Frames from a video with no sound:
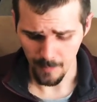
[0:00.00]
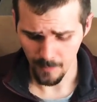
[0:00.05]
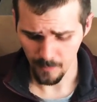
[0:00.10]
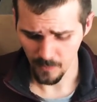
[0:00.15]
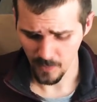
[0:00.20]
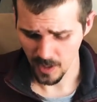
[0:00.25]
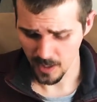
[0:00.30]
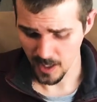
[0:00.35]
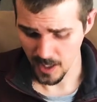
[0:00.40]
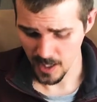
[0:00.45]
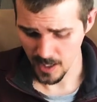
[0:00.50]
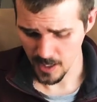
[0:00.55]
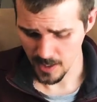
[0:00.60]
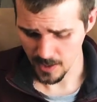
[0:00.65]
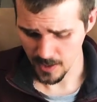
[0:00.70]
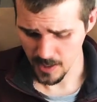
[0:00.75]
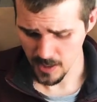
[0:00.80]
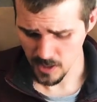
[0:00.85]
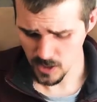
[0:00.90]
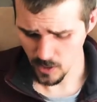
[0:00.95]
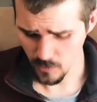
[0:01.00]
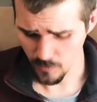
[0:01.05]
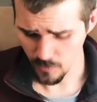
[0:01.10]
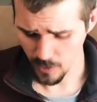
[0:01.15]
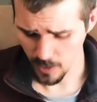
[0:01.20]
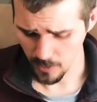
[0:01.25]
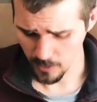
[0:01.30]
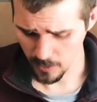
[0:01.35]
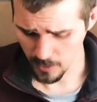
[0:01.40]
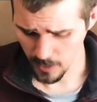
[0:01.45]
Again, I think so far,
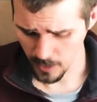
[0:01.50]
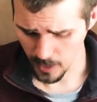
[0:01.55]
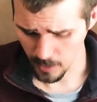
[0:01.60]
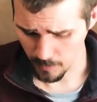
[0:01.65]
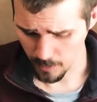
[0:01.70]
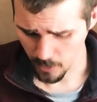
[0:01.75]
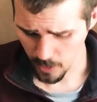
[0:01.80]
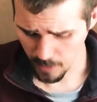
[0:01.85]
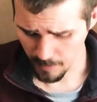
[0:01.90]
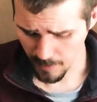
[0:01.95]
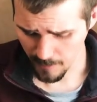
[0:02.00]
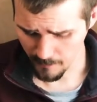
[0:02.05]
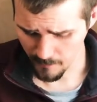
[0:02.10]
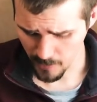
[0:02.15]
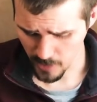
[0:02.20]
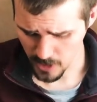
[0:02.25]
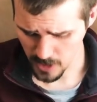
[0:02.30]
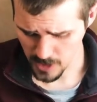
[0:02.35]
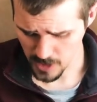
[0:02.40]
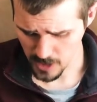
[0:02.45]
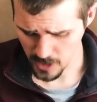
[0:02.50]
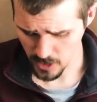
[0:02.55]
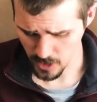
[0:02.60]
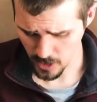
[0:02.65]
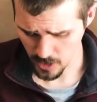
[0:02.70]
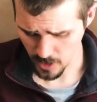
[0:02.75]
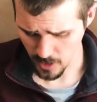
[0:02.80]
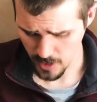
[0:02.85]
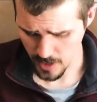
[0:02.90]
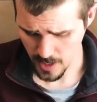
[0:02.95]
other than the Pokemon Vs
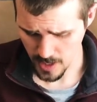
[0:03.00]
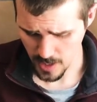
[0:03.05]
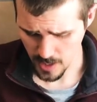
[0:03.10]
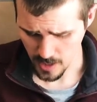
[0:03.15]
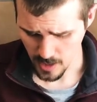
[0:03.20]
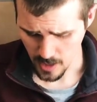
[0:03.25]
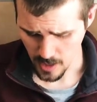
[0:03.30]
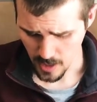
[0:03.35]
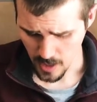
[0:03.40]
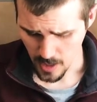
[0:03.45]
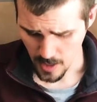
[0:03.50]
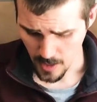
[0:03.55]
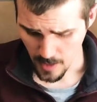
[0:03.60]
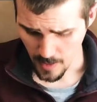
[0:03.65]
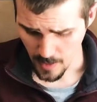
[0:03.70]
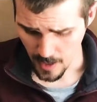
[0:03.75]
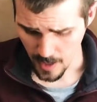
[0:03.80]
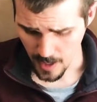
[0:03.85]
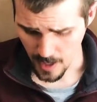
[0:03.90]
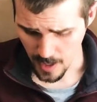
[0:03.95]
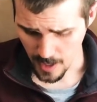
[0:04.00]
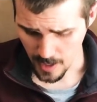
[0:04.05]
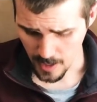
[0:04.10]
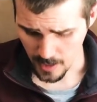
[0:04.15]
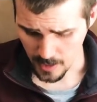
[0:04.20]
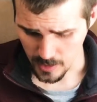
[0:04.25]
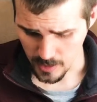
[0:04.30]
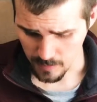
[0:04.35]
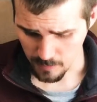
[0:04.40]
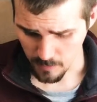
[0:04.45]
Tourney
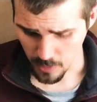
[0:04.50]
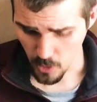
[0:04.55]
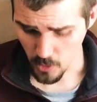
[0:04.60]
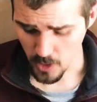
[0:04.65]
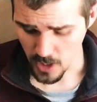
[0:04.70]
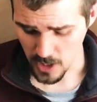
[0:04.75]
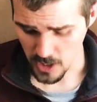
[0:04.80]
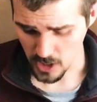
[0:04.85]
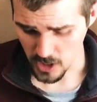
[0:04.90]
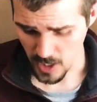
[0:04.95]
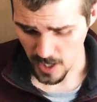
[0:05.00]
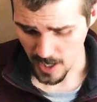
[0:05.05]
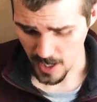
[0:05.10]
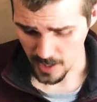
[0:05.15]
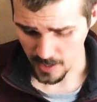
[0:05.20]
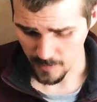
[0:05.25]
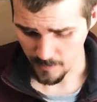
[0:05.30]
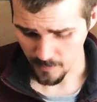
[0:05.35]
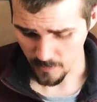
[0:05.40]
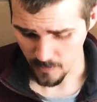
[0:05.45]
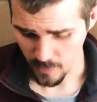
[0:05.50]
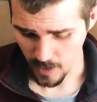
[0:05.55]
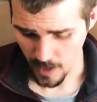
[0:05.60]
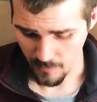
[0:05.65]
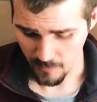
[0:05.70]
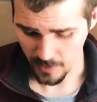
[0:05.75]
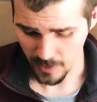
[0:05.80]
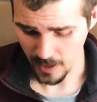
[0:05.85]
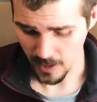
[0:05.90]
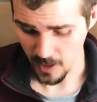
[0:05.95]
and PokeChat,
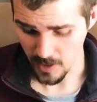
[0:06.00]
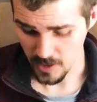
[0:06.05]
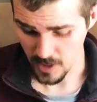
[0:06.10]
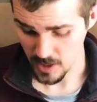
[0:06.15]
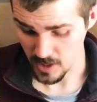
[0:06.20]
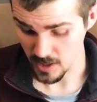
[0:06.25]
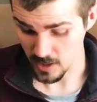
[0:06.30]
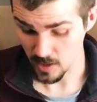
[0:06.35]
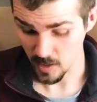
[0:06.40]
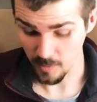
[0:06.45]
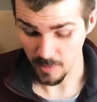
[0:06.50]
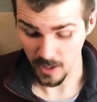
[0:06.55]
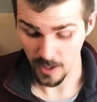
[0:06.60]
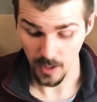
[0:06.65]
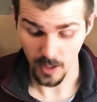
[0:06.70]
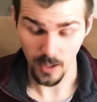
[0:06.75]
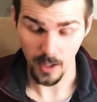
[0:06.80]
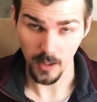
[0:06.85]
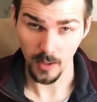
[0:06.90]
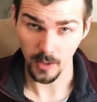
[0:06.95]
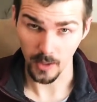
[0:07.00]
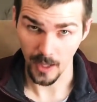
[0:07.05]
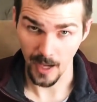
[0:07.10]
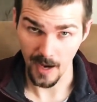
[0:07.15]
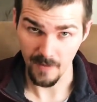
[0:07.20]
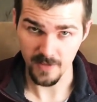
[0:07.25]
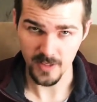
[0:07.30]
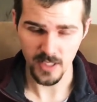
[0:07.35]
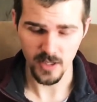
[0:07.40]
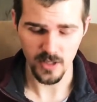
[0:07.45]
everything else has still been a
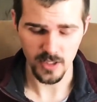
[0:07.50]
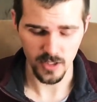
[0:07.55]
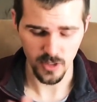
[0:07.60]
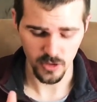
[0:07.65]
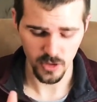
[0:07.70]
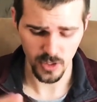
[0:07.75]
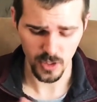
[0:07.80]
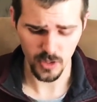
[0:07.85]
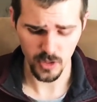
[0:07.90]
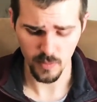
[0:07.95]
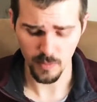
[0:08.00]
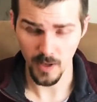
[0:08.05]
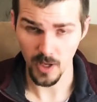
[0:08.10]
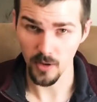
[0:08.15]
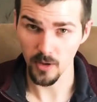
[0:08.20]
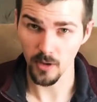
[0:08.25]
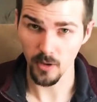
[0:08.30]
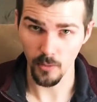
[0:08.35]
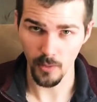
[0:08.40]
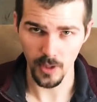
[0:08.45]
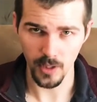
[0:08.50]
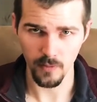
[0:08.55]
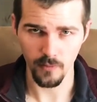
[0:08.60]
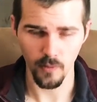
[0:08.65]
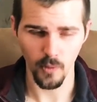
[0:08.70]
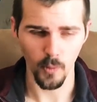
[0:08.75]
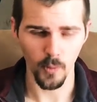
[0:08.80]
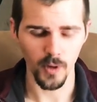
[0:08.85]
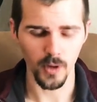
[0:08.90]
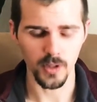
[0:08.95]
live series. I'll try to do better going
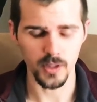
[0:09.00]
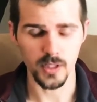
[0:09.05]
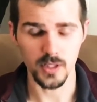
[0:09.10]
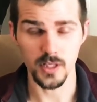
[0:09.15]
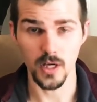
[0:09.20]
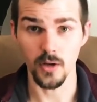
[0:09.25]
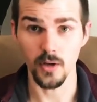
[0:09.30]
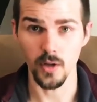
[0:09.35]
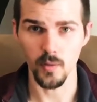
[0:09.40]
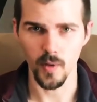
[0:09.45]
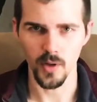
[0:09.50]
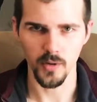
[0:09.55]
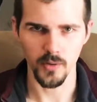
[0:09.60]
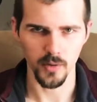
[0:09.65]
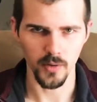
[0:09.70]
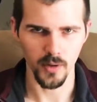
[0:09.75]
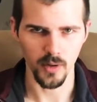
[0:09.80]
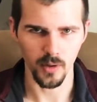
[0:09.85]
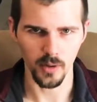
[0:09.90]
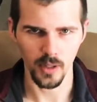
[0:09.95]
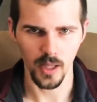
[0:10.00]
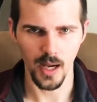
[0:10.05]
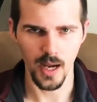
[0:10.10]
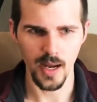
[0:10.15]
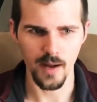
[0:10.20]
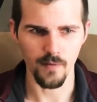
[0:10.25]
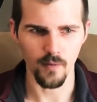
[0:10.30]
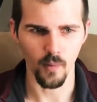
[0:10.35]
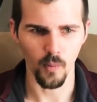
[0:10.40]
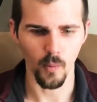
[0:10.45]
forward to tell you whether they're live
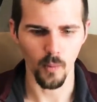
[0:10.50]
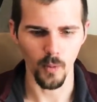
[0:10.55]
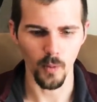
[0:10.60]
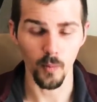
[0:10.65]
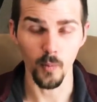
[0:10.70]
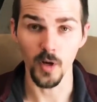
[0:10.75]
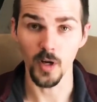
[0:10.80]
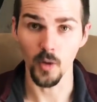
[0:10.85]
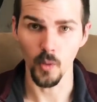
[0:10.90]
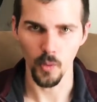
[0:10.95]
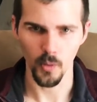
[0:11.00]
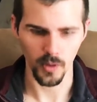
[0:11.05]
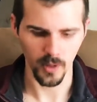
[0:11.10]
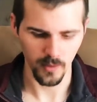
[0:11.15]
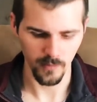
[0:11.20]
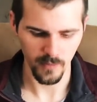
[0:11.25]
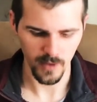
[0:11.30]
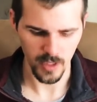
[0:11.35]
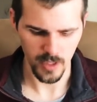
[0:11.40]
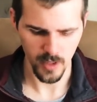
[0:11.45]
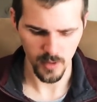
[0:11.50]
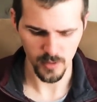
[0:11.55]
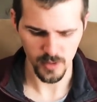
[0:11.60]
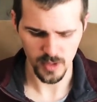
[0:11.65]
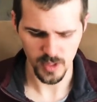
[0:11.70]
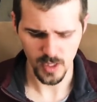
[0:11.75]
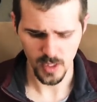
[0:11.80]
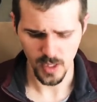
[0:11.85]
or recorded videos.